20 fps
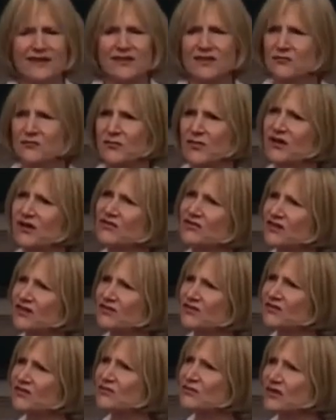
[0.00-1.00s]
That didn't make
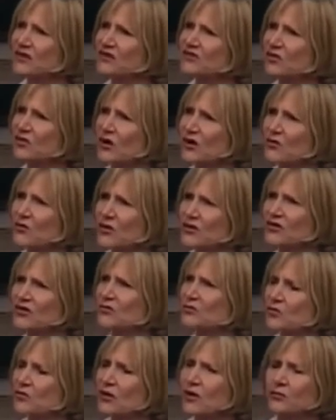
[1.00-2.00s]
sense to me, so I
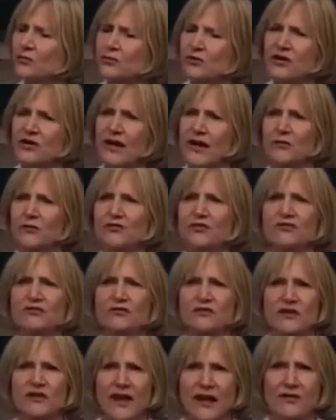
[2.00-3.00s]
wondered, well, perhaps
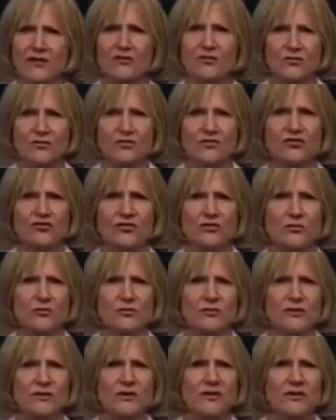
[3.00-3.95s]
it's land ownership.